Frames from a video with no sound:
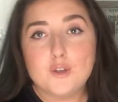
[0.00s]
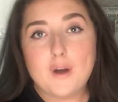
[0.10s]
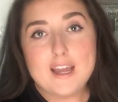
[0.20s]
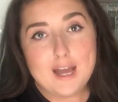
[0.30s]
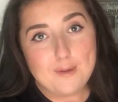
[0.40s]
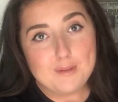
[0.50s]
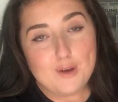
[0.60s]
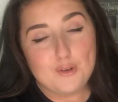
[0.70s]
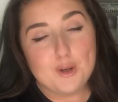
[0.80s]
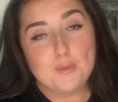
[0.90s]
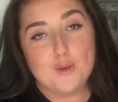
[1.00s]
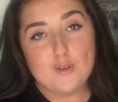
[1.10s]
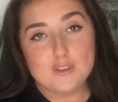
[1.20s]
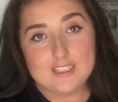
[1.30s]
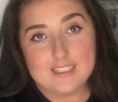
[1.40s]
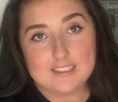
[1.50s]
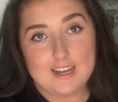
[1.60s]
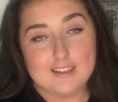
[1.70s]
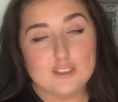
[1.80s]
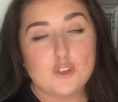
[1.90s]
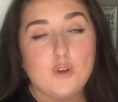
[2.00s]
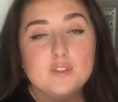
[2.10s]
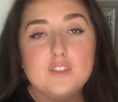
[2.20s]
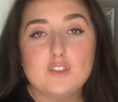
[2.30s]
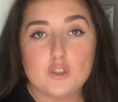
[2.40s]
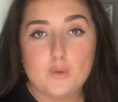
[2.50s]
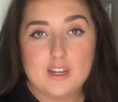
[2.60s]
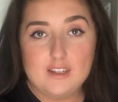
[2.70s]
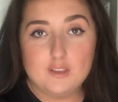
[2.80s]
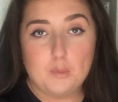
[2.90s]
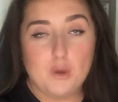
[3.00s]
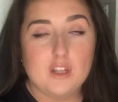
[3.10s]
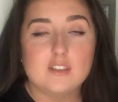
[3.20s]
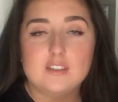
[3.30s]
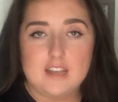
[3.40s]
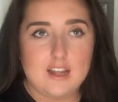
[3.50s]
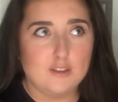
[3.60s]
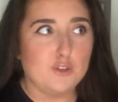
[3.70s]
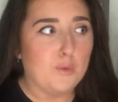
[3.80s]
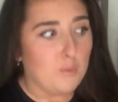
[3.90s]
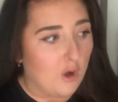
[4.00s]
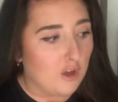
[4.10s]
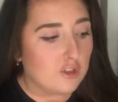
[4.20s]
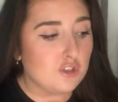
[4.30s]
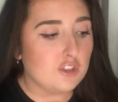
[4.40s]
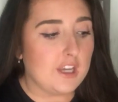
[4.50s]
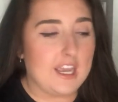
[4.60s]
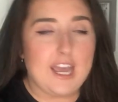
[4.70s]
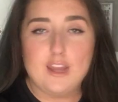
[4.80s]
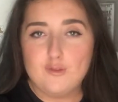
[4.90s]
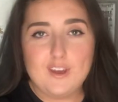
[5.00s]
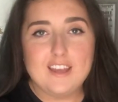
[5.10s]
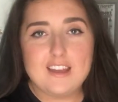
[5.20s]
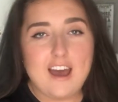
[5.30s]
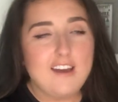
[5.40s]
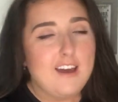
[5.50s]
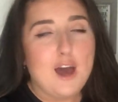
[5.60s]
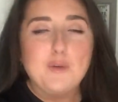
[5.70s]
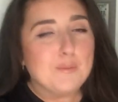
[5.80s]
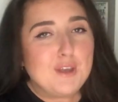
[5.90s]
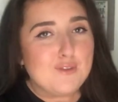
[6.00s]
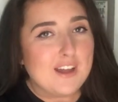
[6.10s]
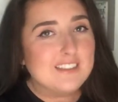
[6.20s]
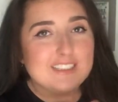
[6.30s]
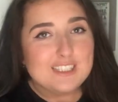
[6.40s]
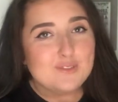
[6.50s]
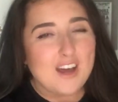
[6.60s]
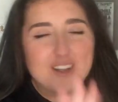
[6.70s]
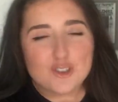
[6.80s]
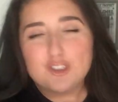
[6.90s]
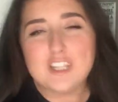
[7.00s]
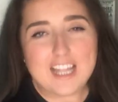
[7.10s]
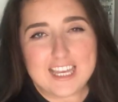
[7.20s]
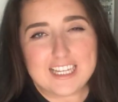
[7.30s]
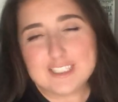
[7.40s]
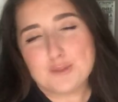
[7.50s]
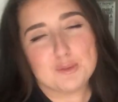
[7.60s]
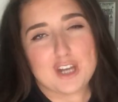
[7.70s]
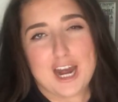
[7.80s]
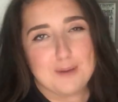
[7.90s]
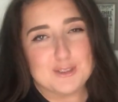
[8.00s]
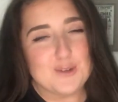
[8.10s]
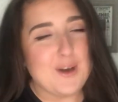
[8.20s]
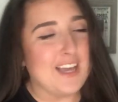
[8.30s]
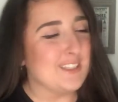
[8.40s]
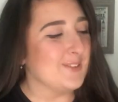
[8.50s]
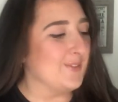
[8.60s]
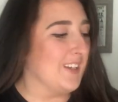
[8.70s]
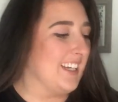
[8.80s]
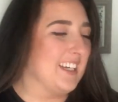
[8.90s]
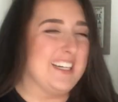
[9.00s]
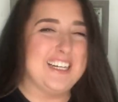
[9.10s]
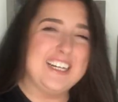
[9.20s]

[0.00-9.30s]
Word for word: so I am now going to move on to this calendar. So obviously if you don't want any spoilers then don't watch it any further. Won't be offended, it's fine. As long as you like and subscribe it's okay, don't worry.